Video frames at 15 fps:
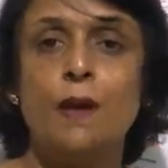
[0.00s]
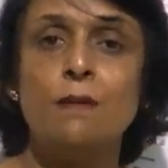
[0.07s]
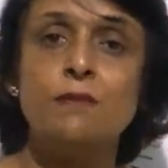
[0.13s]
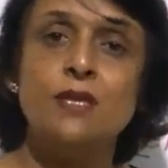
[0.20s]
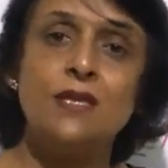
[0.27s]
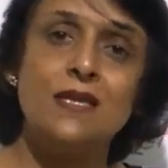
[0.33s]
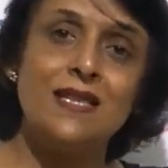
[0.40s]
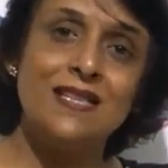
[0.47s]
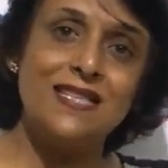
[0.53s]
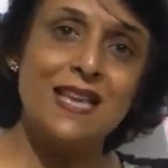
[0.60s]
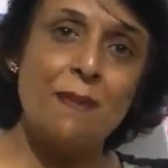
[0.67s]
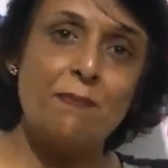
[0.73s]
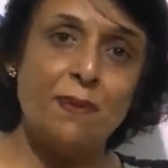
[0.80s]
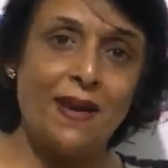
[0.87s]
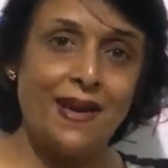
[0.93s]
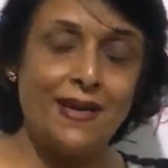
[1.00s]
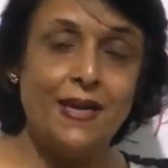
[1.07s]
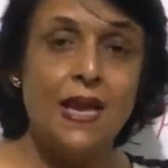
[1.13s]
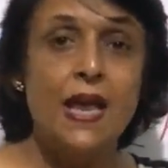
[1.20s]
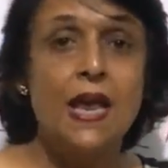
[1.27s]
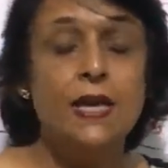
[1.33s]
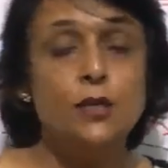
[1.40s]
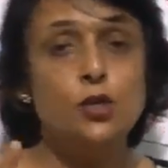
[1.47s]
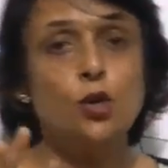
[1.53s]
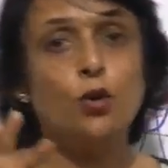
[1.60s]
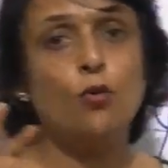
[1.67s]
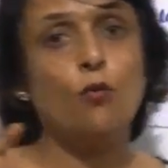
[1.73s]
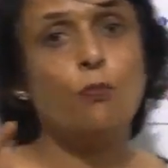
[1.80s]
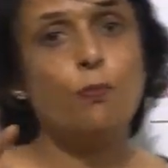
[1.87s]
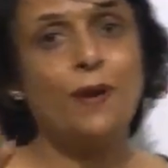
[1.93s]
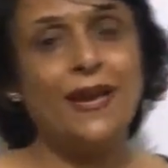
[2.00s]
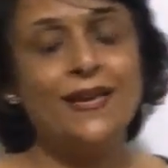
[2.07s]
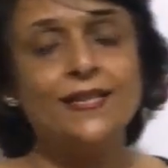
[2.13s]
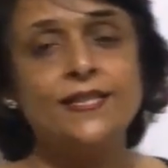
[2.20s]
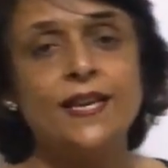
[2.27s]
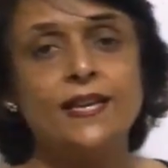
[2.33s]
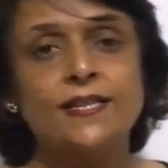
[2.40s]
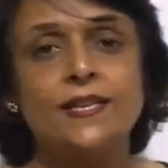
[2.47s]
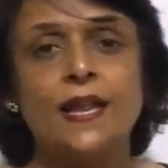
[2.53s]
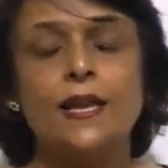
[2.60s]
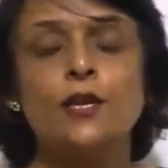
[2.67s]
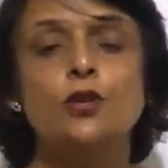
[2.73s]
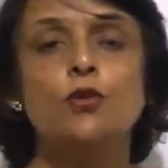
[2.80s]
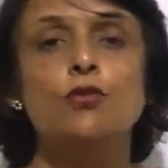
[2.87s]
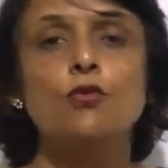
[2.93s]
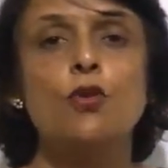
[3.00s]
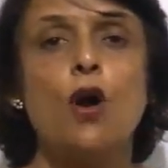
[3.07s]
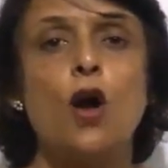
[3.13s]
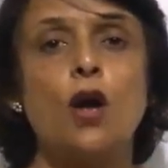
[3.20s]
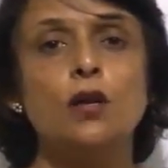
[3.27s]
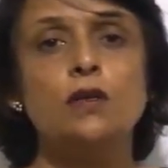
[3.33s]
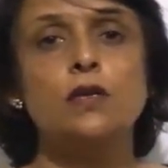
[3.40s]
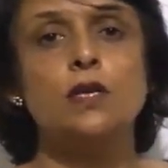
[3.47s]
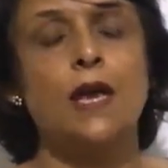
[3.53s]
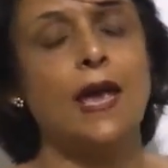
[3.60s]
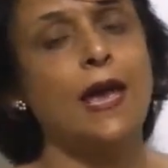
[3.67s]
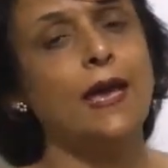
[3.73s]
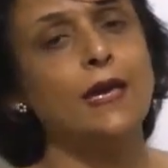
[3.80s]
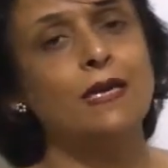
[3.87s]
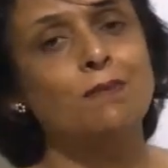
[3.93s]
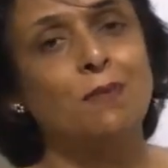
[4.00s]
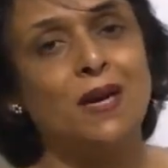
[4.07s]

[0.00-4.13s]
pumps separate. So places like neurons and